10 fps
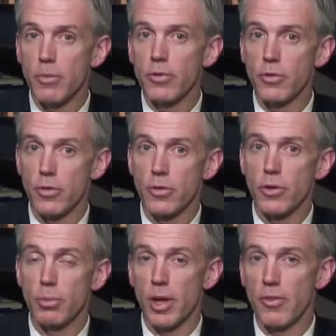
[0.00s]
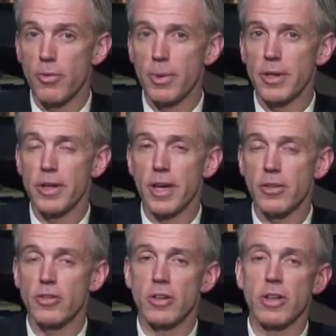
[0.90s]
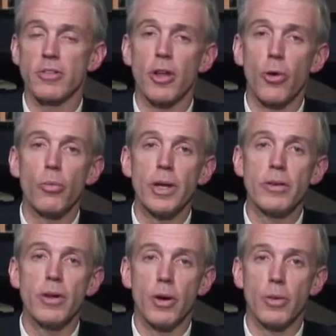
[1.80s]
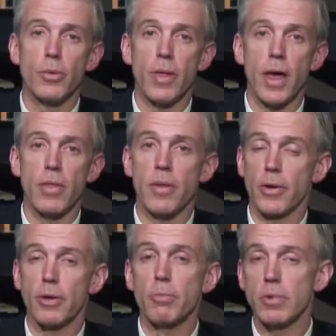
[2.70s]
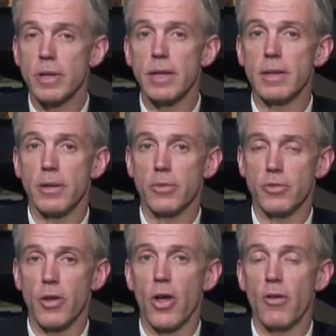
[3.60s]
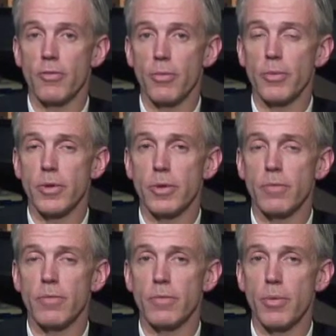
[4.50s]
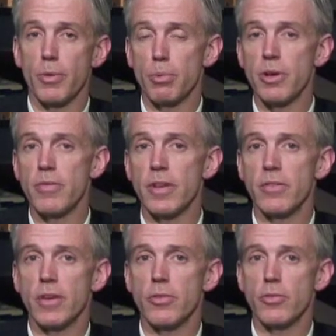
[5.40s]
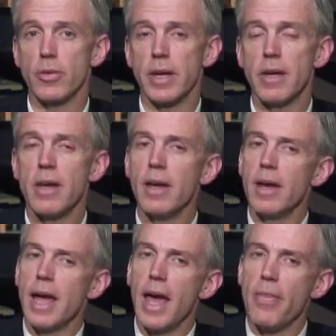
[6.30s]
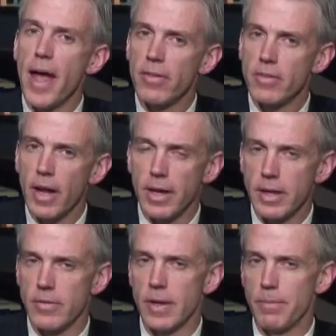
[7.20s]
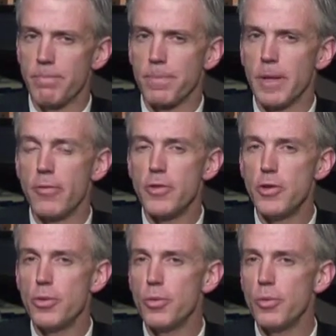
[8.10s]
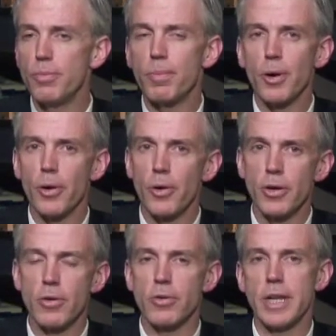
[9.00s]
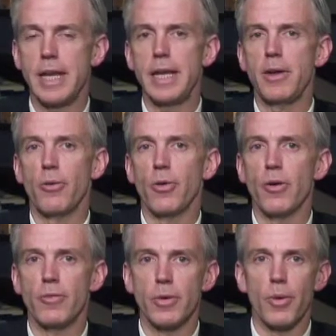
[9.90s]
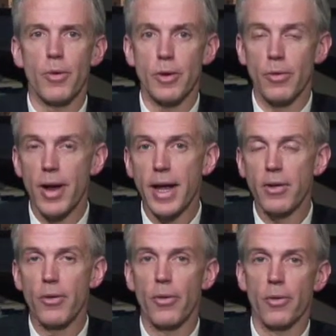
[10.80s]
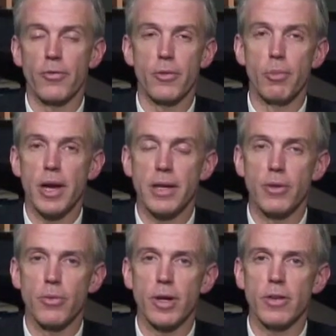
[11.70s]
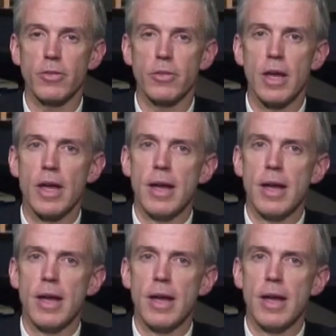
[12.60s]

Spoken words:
return to play from a concussion until we know that they're completely resolved from the previous injury. And that's not easy. If you hurt your knee or if you hurt your ankle or if you break your wrist,